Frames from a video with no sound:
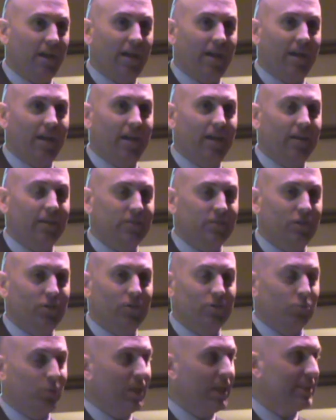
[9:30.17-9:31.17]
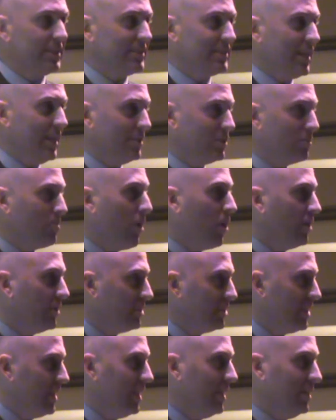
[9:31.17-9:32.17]
as we like to say, smart
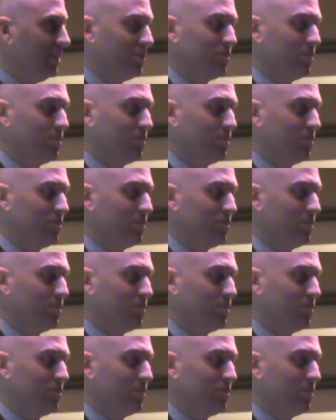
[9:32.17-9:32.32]
city,